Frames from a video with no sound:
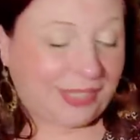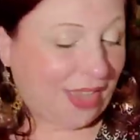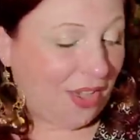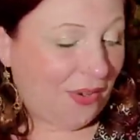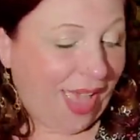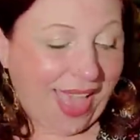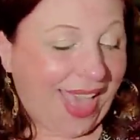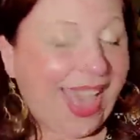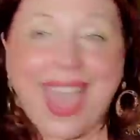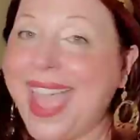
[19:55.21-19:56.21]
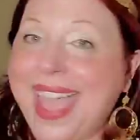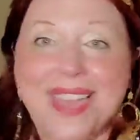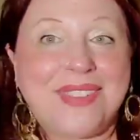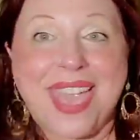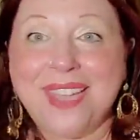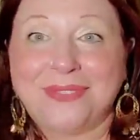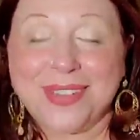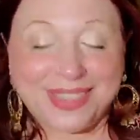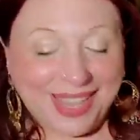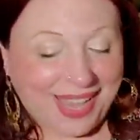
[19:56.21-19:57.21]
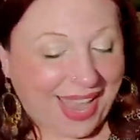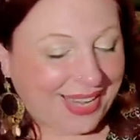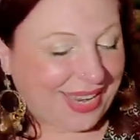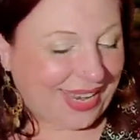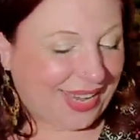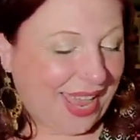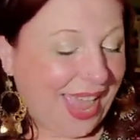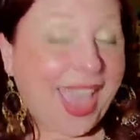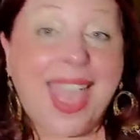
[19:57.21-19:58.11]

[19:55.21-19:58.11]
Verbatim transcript: So I have everything I need.